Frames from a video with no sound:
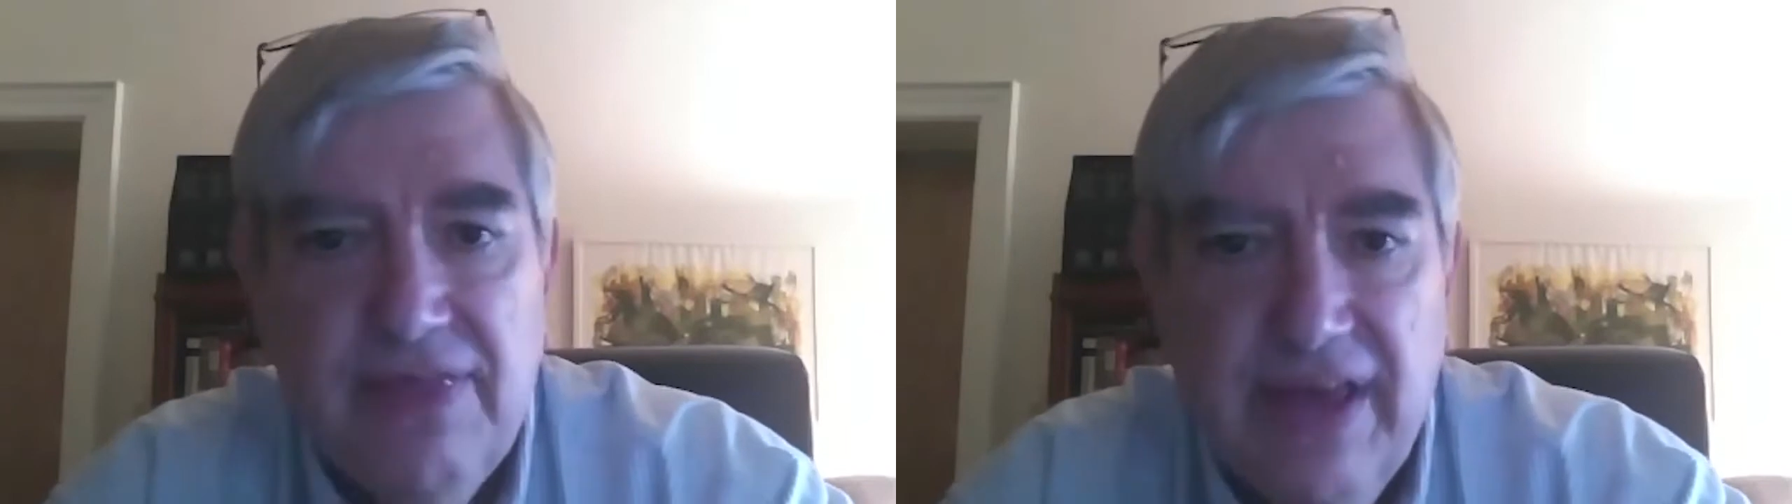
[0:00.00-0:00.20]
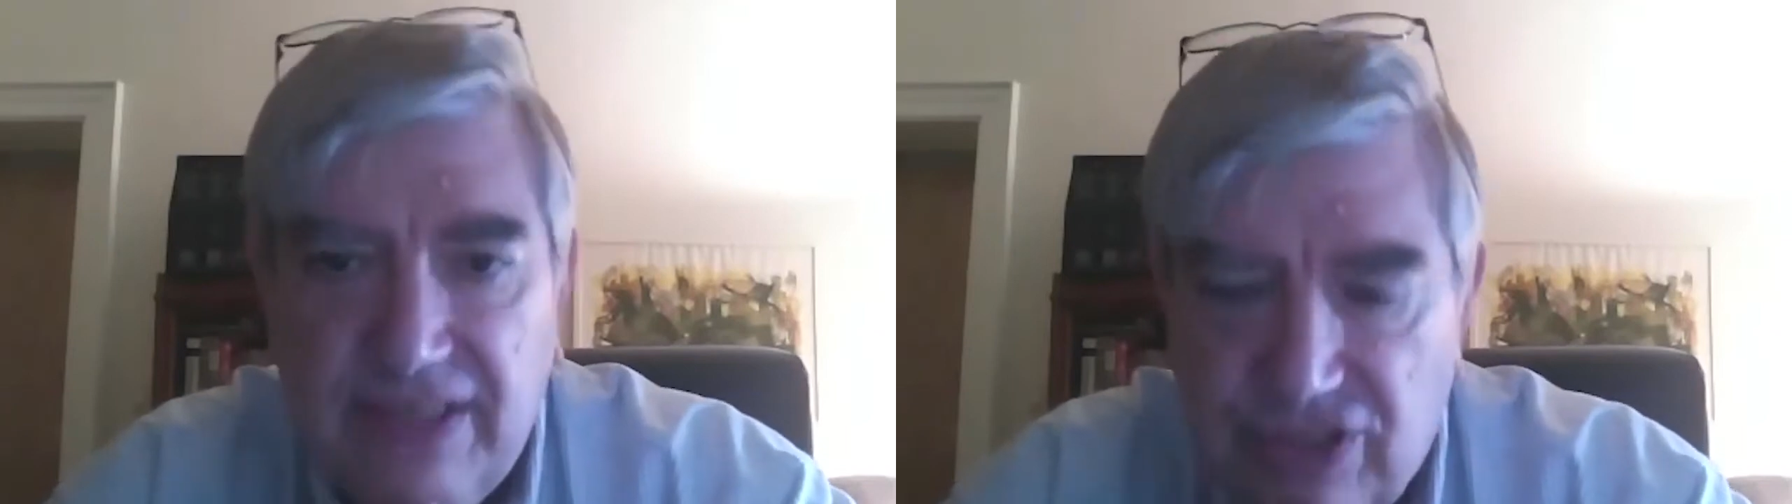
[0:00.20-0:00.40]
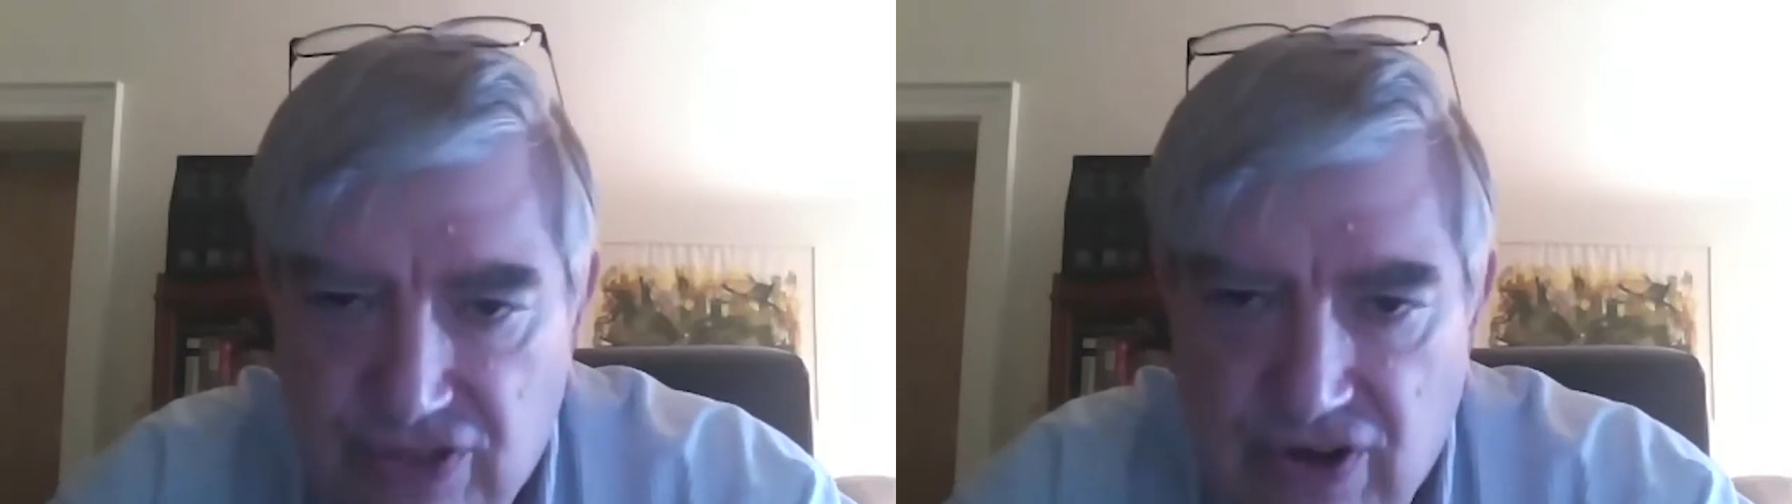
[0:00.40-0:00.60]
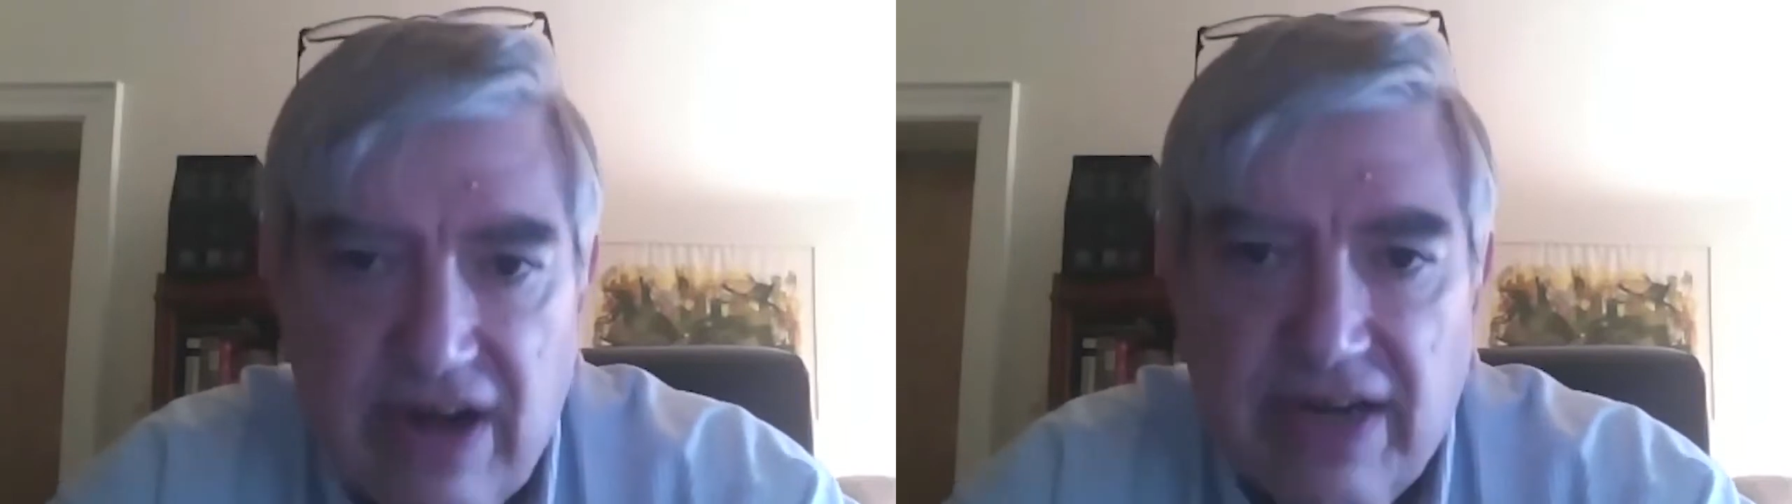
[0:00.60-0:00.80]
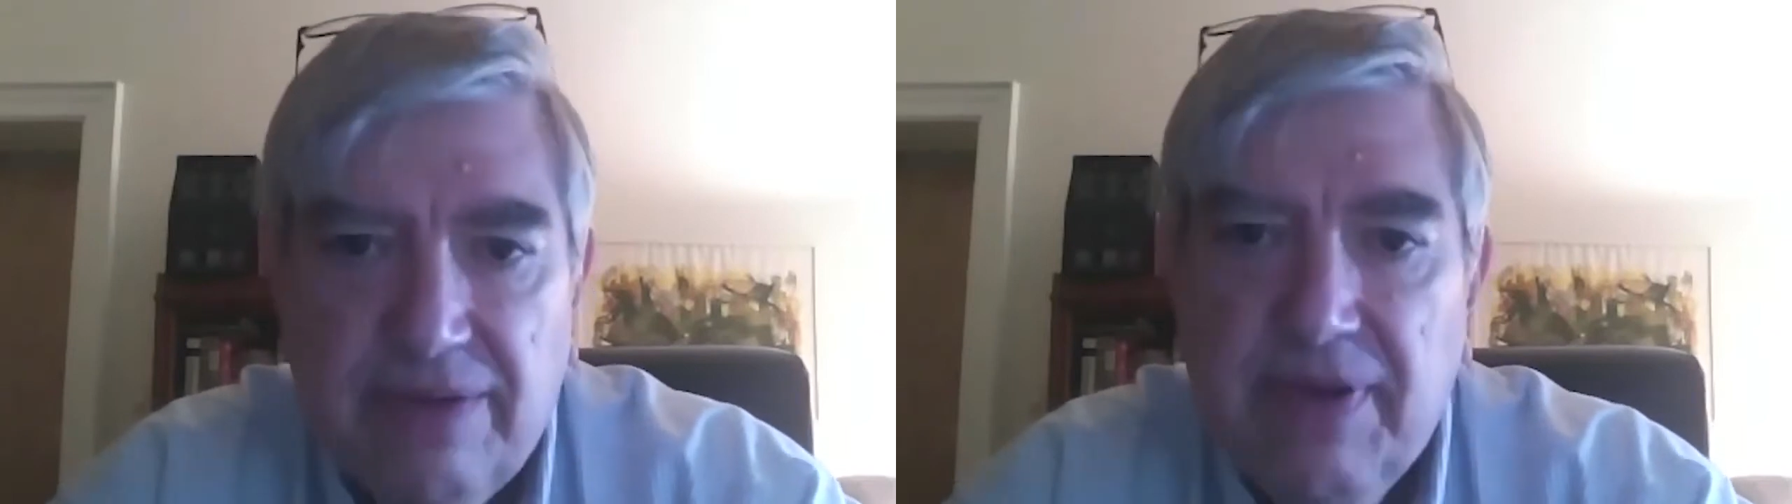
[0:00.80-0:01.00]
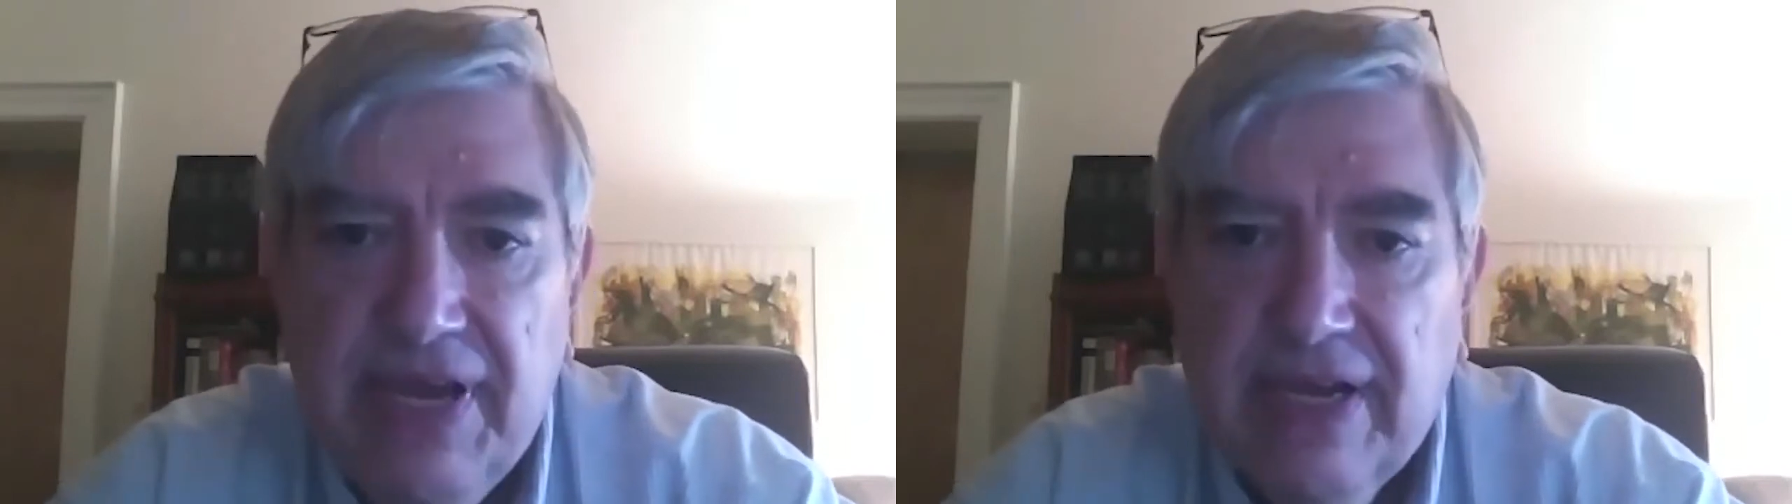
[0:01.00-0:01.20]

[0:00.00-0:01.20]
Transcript: they start to be